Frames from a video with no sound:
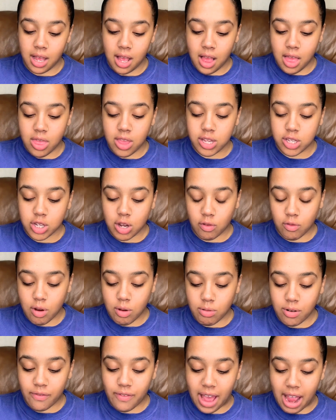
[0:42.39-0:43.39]
This
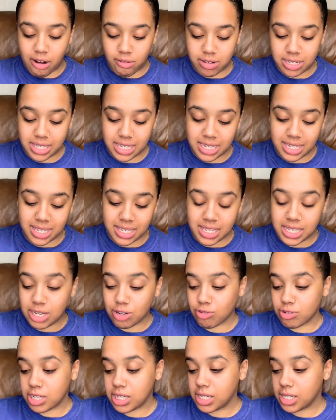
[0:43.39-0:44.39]
coronavirus is
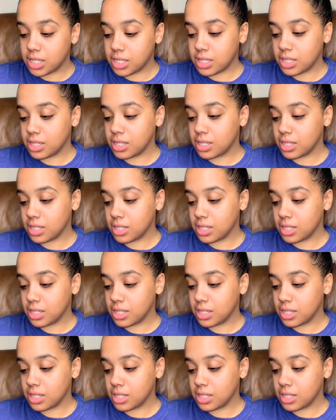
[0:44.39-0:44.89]
serious.